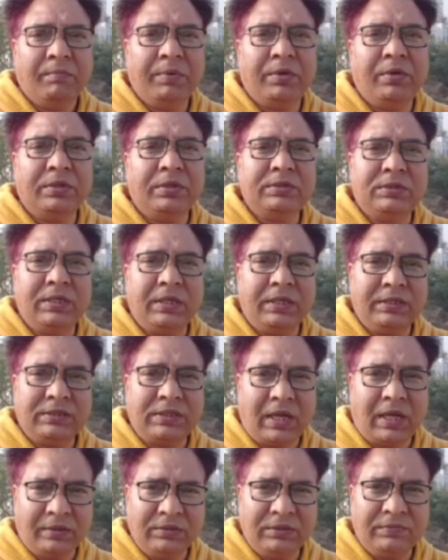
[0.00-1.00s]
Because there
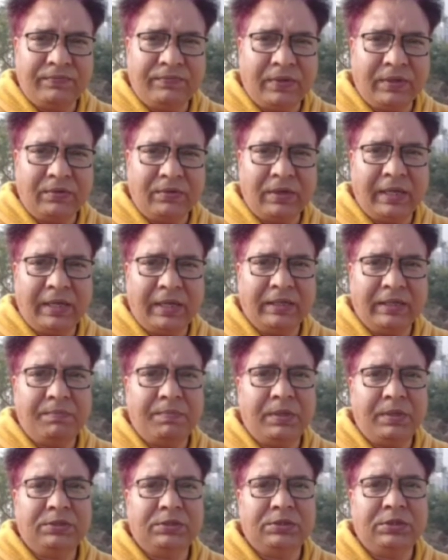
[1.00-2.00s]
is other furrow-like
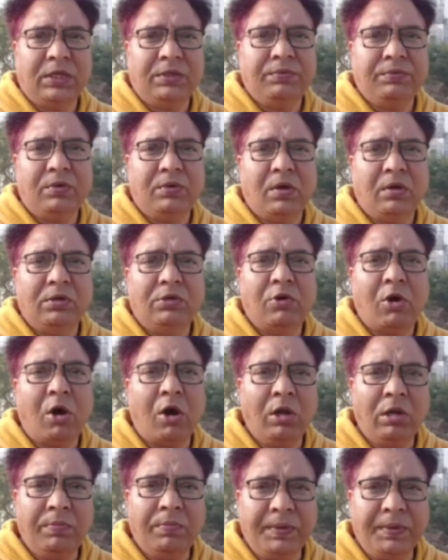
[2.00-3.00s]
aperture that we call
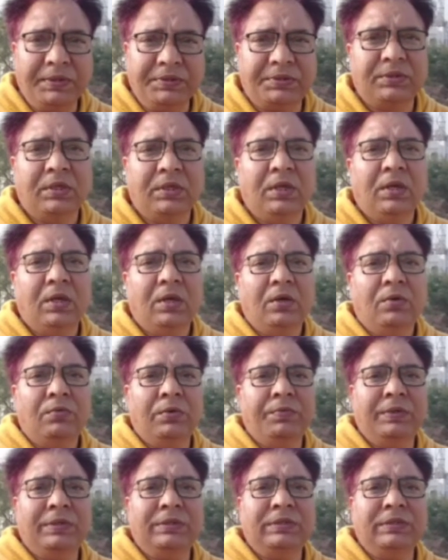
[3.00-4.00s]
colpus,
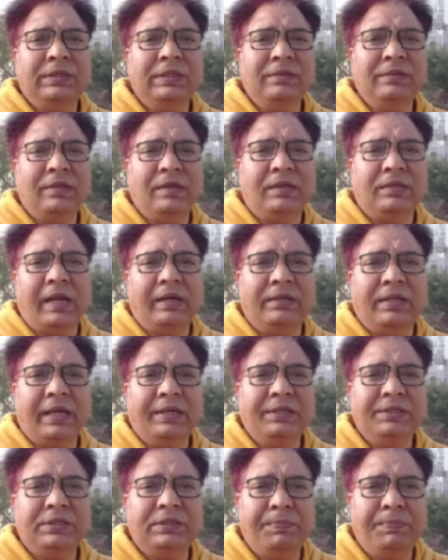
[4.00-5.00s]
we will see there that
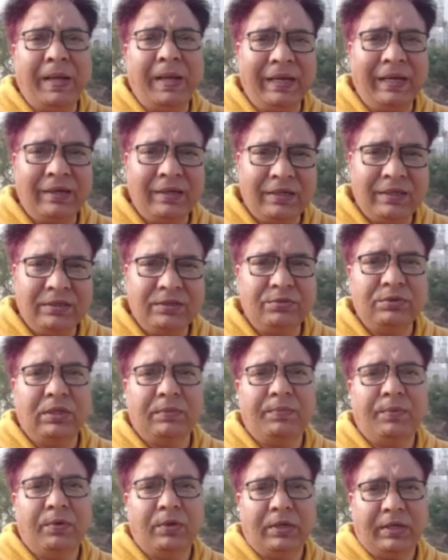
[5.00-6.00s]
that is parallel to
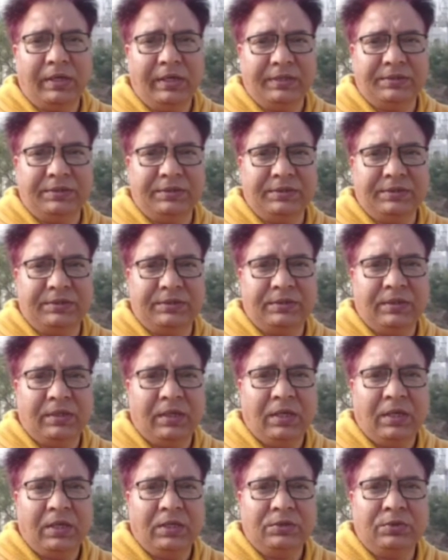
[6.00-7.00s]
the polar axis.
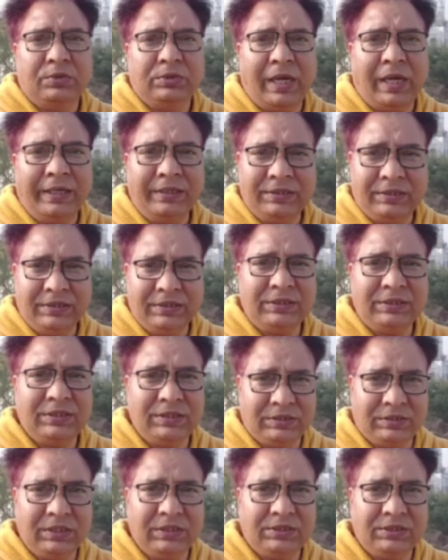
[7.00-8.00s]
So that this,
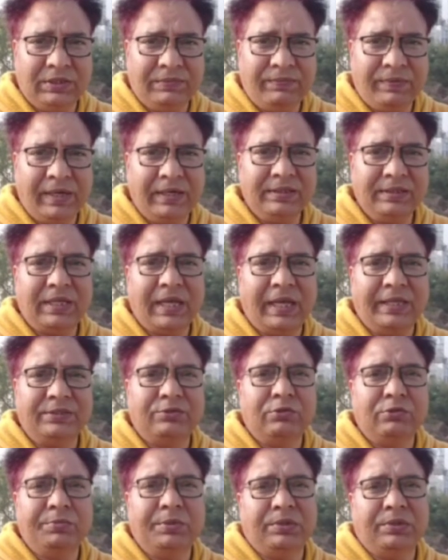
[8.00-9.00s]
this difference
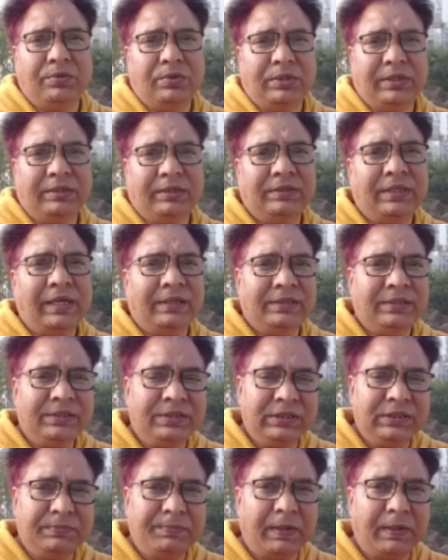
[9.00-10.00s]
has to be noted, that
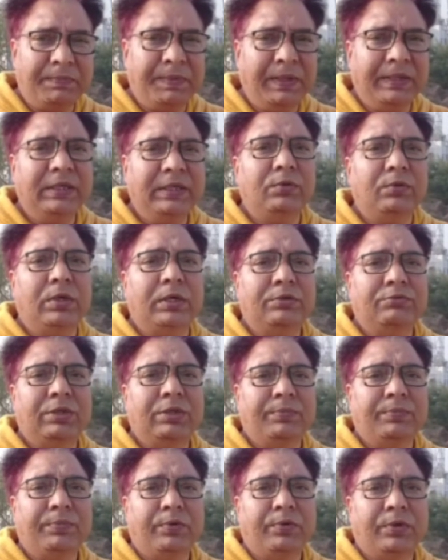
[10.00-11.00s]
this is perpendicular to
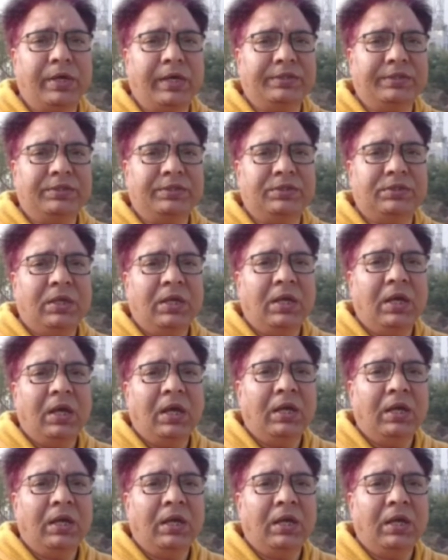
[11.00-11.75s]
the polar axis.